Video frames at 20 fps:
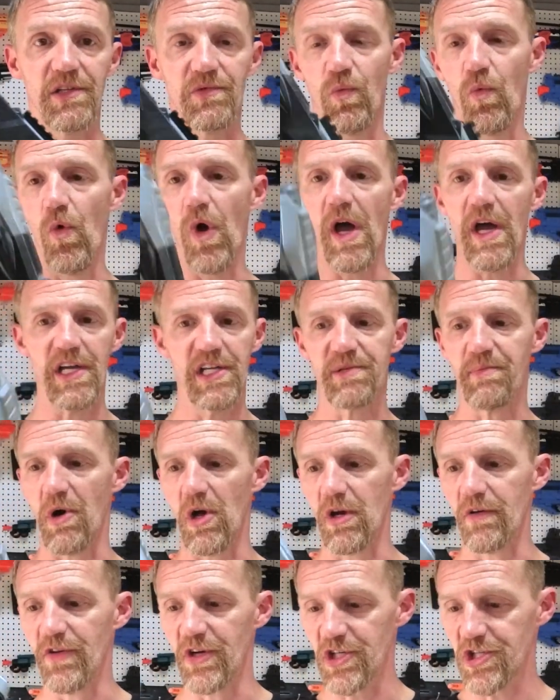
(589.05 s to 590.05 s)
It's way
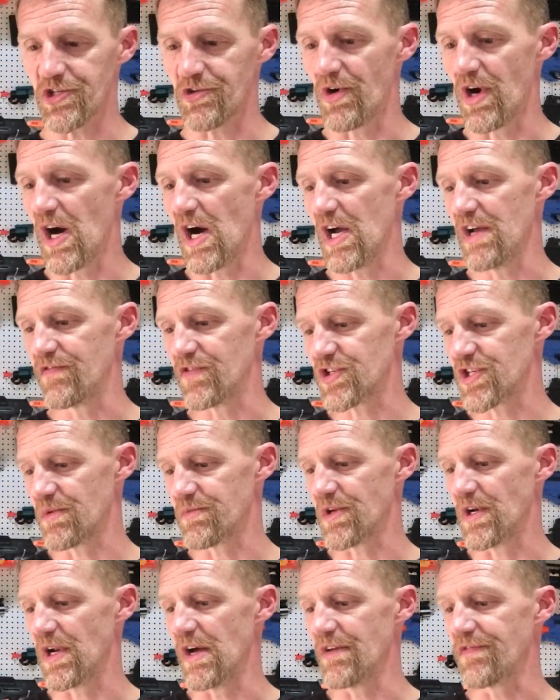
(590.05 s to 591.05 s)
smaller than a Strife or
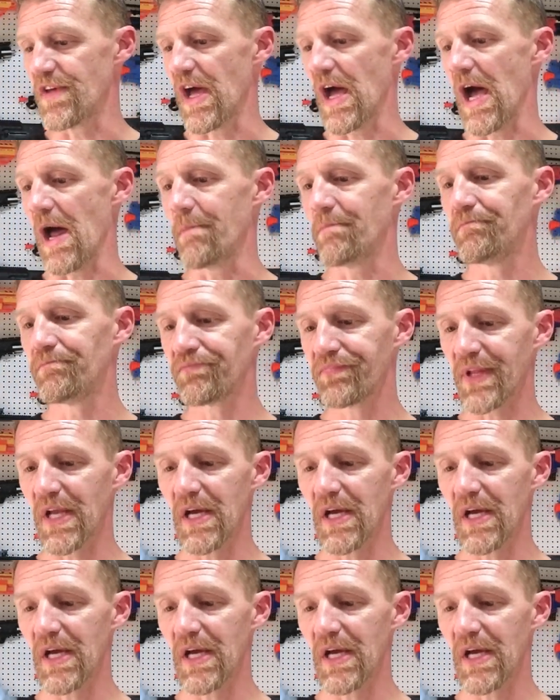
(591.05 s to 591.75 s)
something like that.